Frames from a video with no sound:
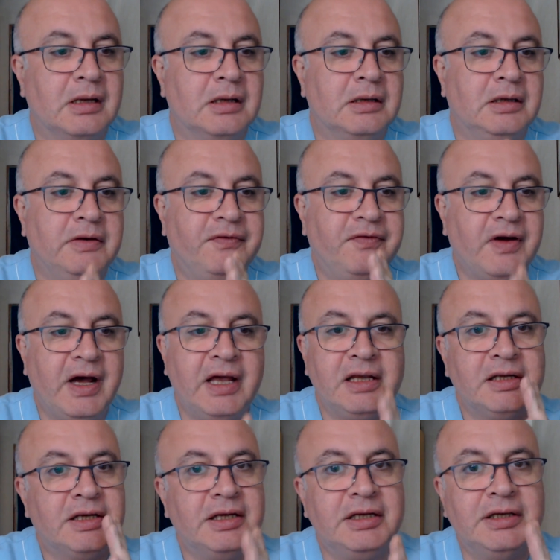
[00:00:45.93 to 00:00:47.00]

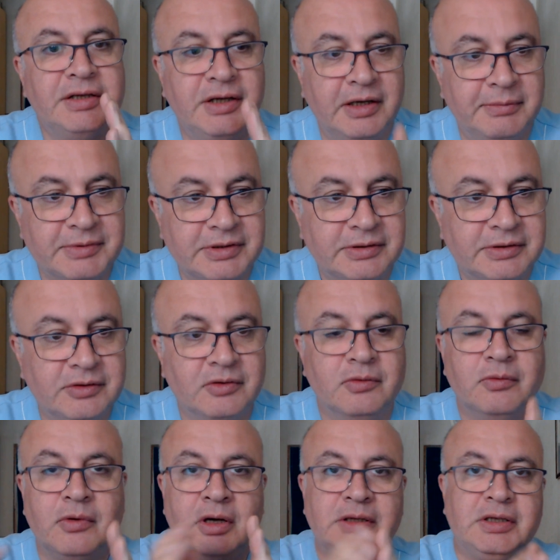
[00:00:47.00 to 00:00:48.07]
Define key terms. So
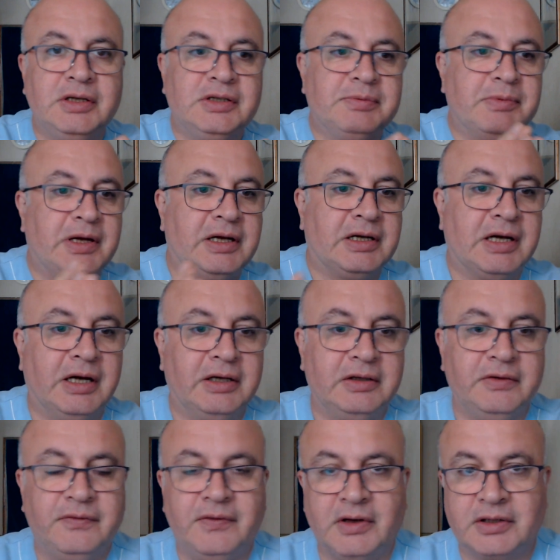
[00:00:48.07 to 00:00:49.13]
what is myocardial
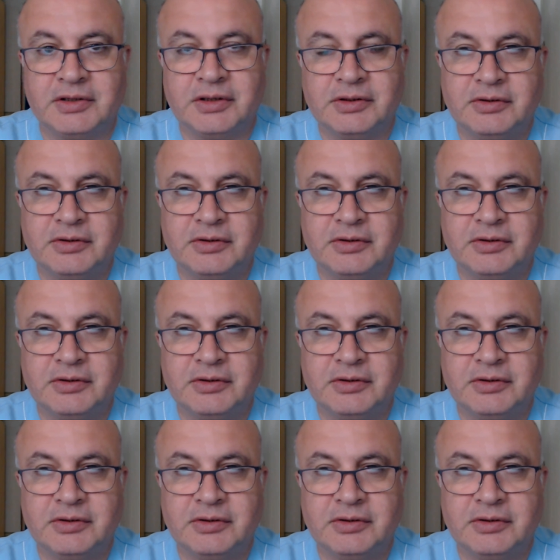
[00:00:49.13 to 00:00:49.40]
infarction?